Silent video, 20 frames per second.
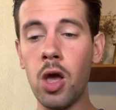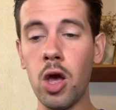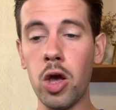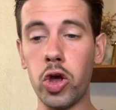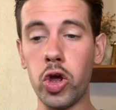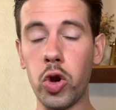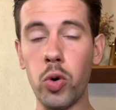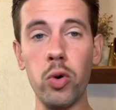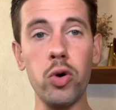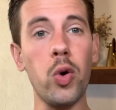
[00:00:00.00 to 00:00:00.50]

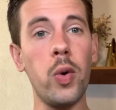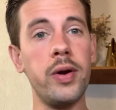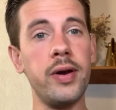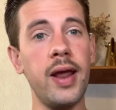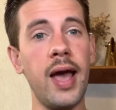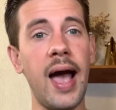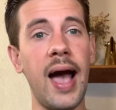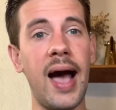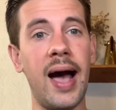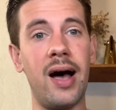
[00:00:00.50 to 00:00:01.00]
you're going to
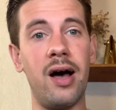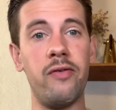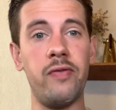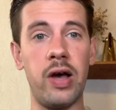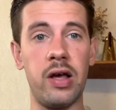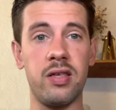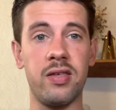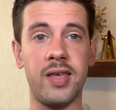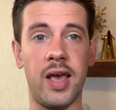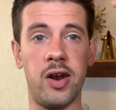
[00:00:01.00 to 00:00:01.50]
have a
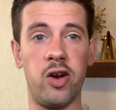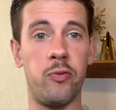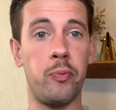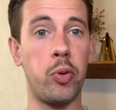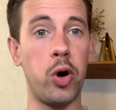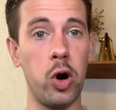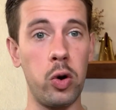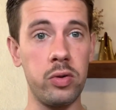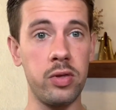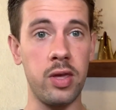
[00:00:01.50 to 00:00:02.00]
set of
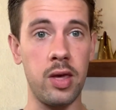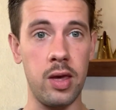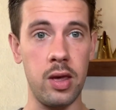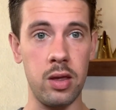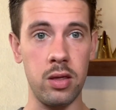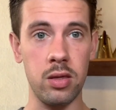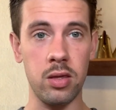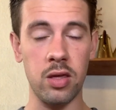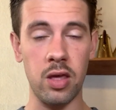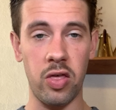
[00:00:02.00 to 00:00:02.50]

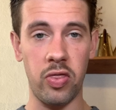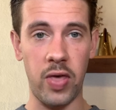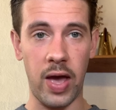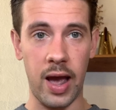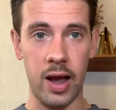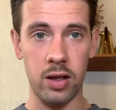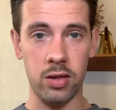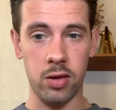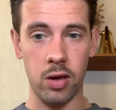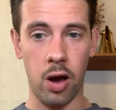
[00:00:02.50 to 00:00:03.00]
proteins that